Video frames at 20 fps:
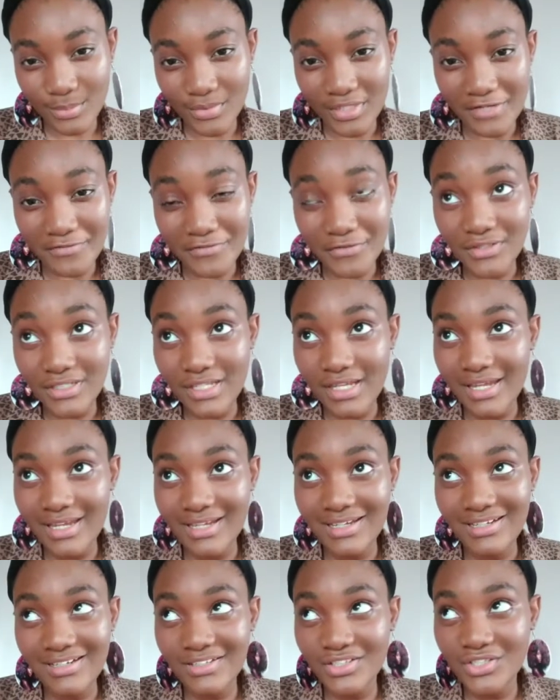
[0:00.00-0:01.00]
but I feel like
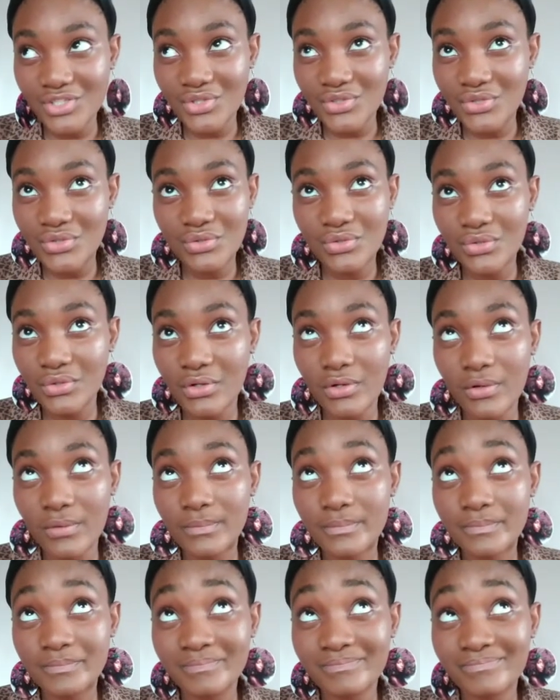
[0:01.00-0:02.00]
you should
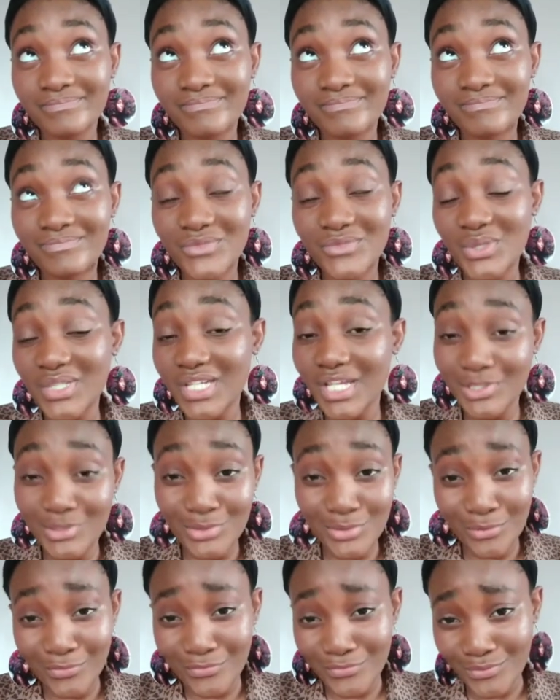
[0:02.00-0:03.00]
don't get too
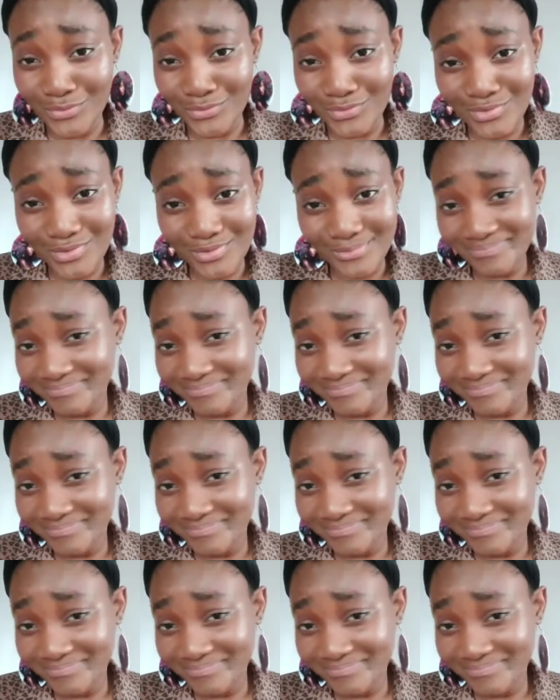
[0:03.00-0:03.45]
confused.